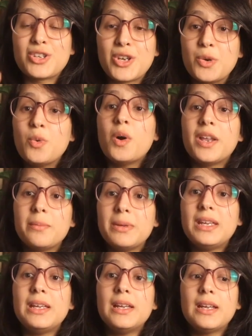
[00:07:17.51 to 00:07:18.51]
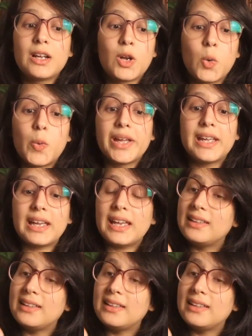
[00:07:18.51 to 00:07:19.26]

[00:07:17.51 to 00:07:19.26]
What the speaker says: So you wanna be going